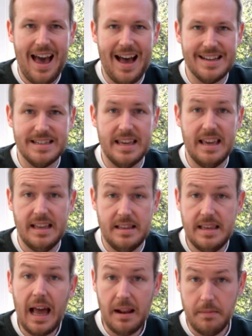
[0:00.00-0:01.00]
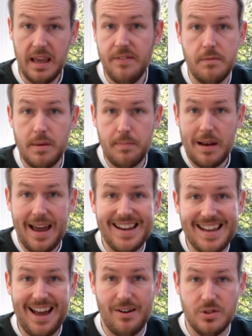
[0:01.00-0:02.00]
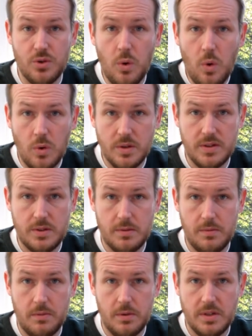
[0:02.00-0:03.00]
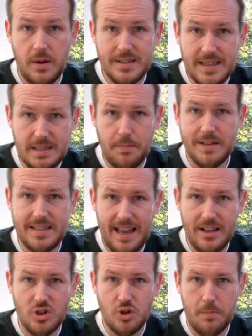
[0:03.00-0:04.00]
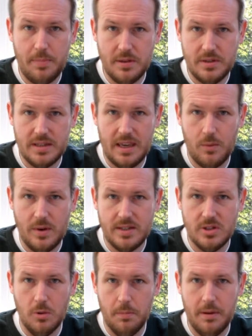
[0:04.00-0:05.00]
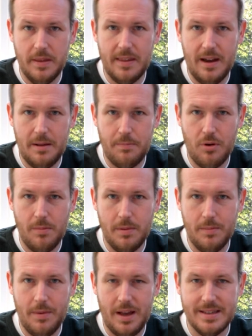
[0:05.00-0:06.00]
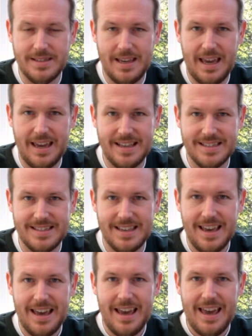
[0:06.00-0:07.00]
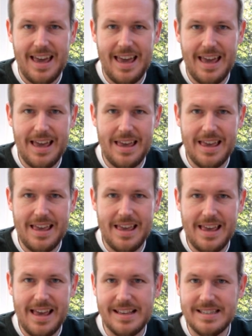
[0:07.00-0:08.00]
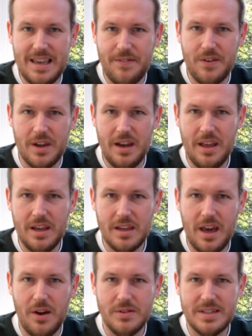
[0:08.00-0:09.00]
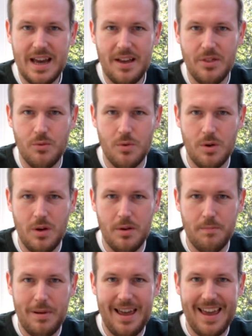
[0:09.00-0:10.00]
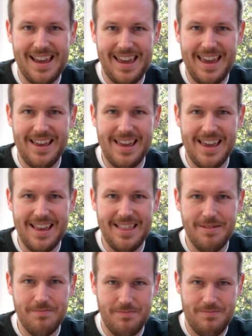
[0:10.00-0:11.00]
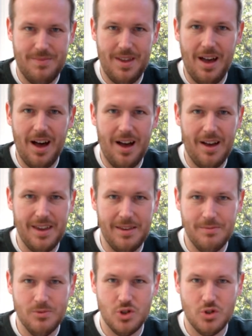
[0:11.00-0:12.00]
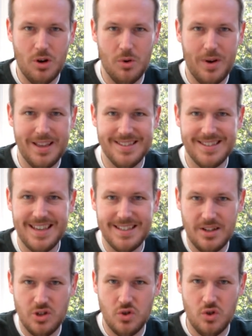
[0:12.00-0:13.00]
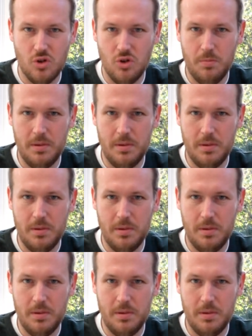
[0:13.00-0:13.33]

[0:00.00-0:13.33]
And it can even be played outdoors, so it is a potential busking whistle. But the only problem I'd say is if you're going to go down the route of playing it in high, strong winds, it's going to struggle.